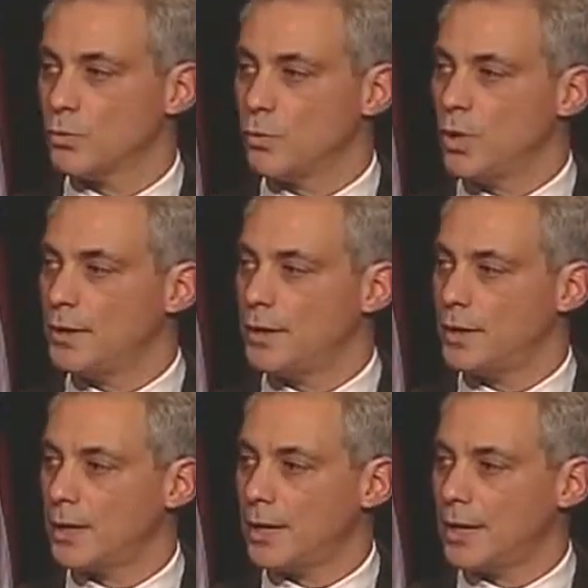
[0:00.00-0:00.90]
One,
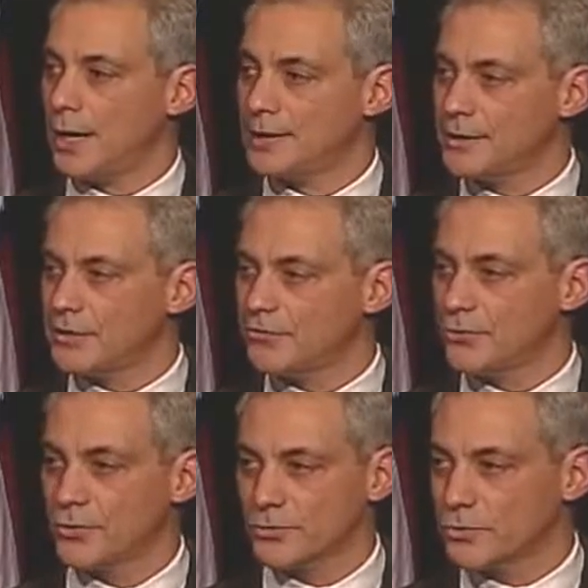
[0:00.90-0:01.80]
I did the
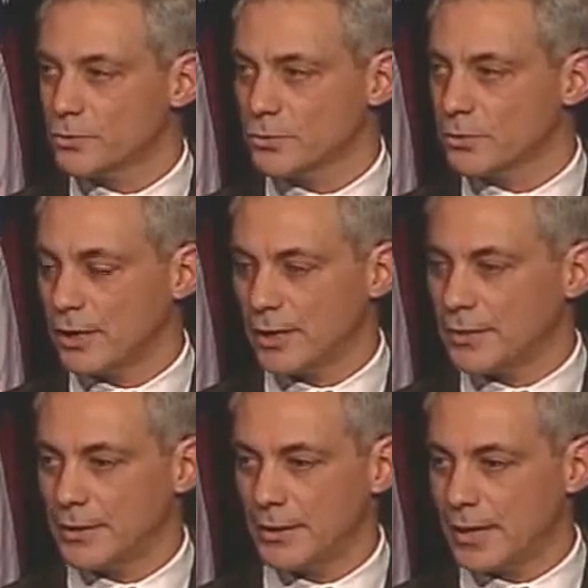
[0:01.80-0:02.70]
full school
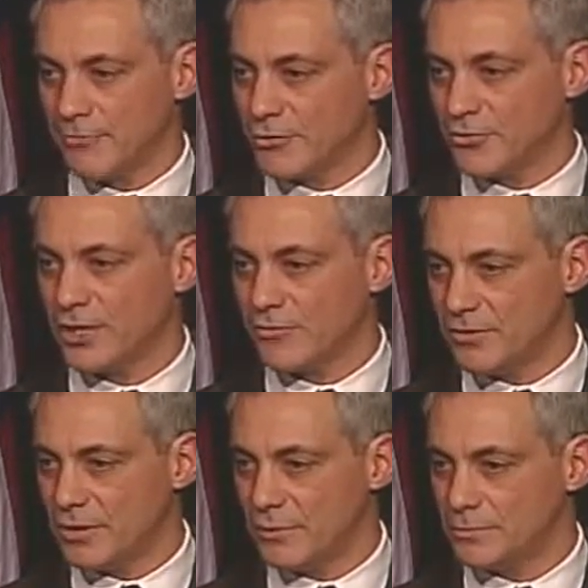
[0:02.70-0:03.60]
day not for
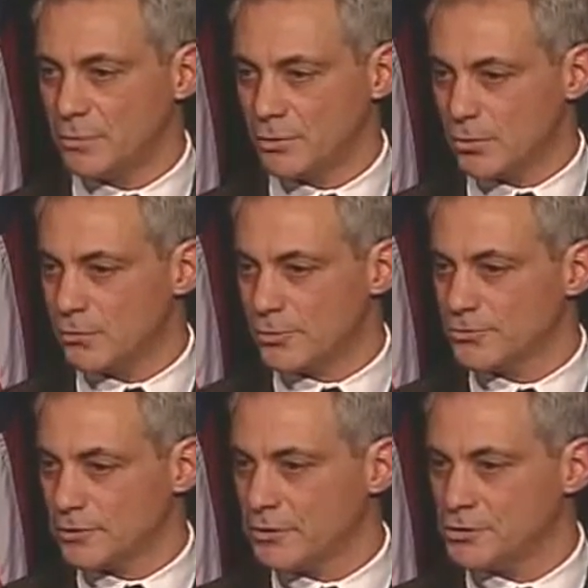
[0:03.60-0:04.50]
safety, although
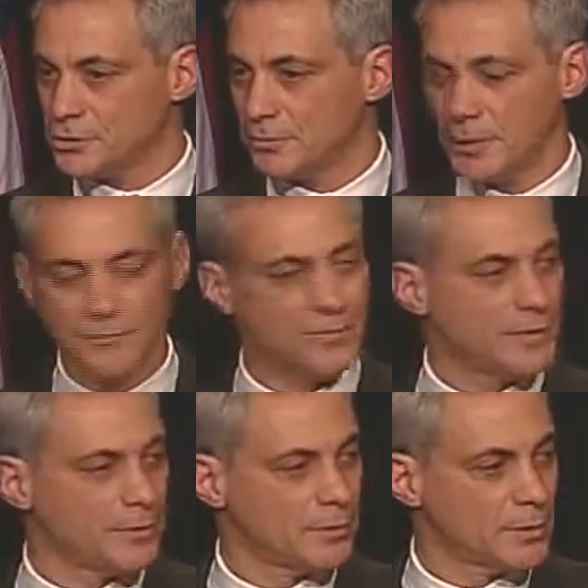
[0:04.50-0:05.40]
there's an additional benefit
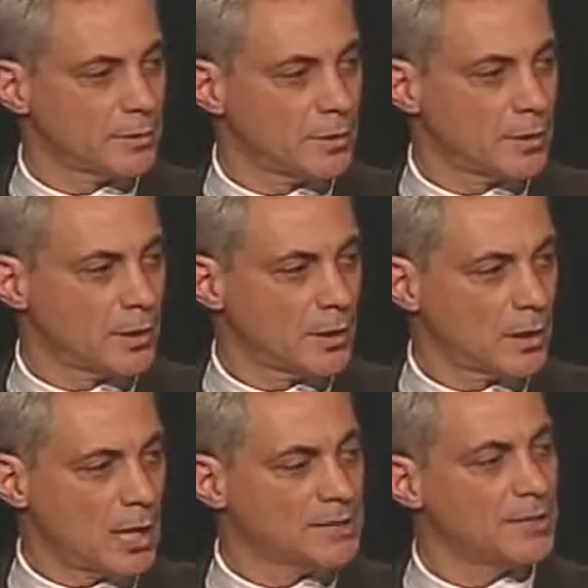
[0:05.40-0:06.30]
there.
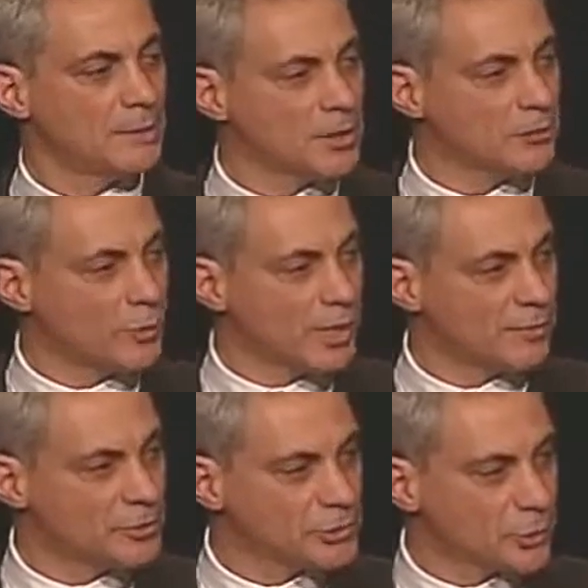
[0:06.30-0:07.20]
I did it because we had
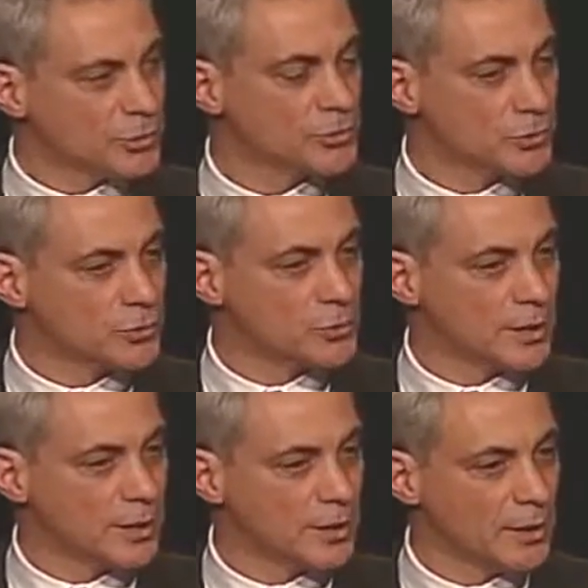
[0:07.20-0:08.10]
the shortest school
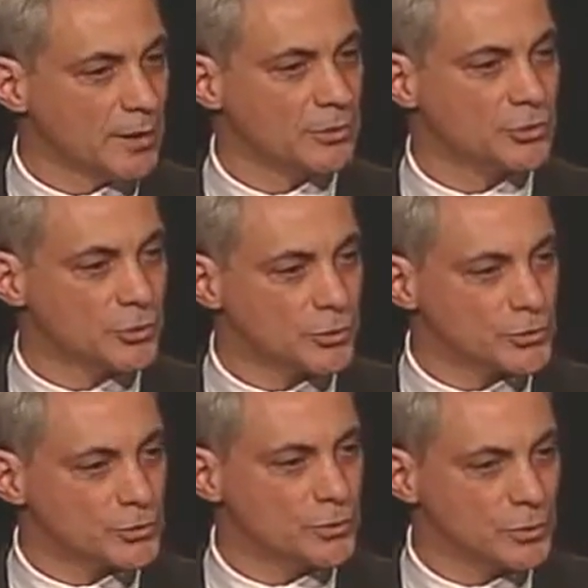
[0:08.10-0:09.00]
day and the
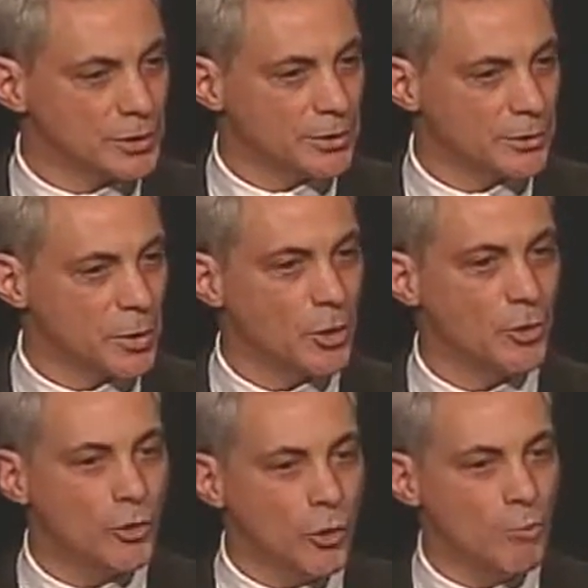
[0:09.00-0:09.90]
shortest school year.
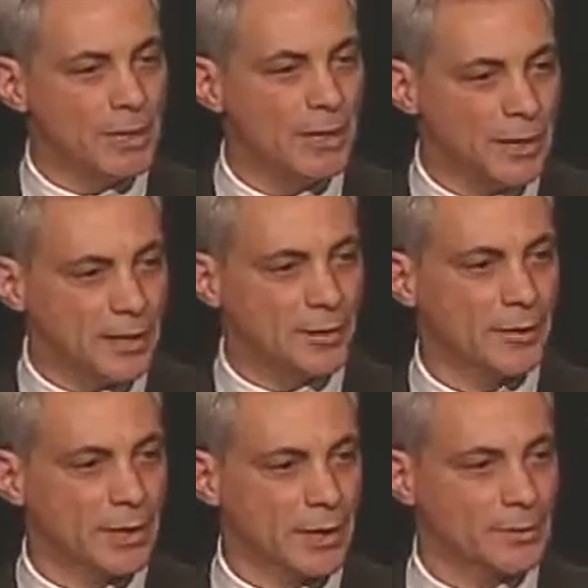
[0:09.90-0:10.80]
Nobody here
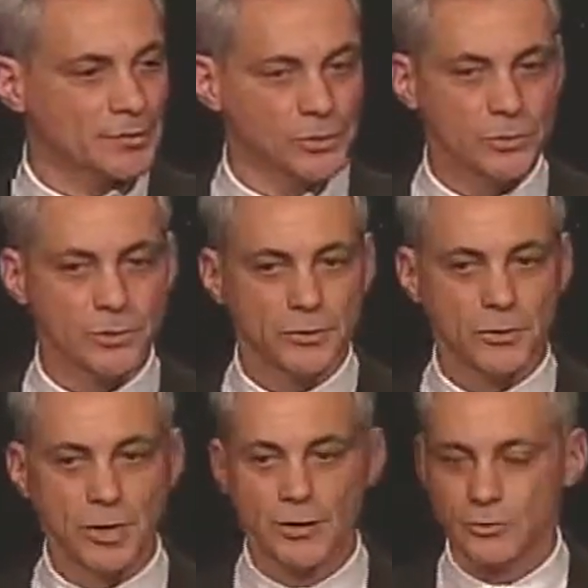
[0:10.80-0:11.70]
got out of school at,
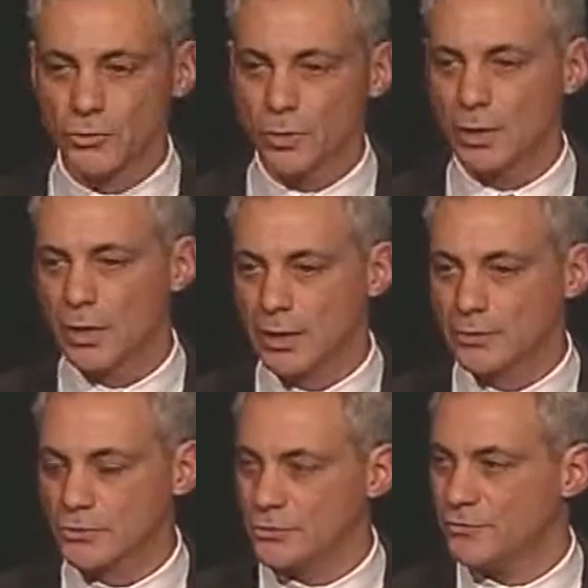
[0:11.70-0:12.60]
two, at 2 o'clock
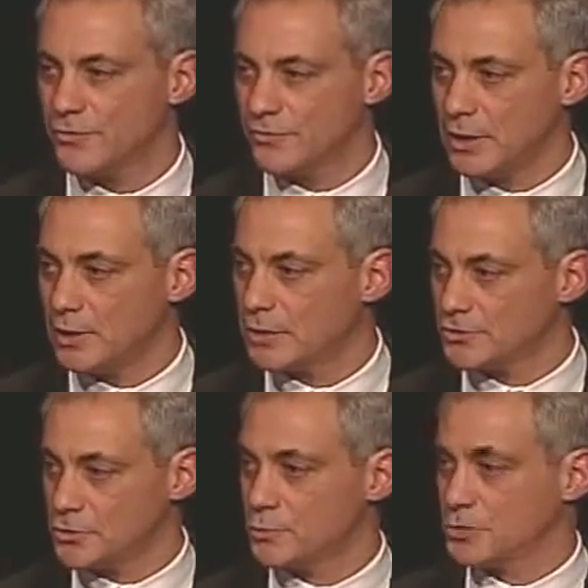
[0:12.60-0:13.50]
or 2.15
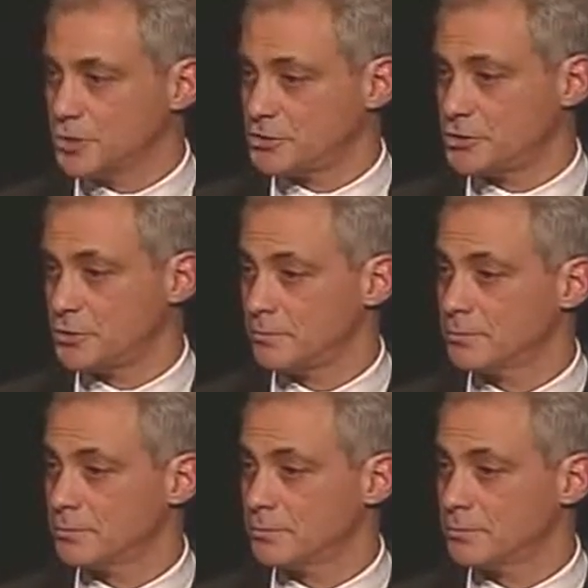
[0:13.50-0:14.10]
unless you were ditching.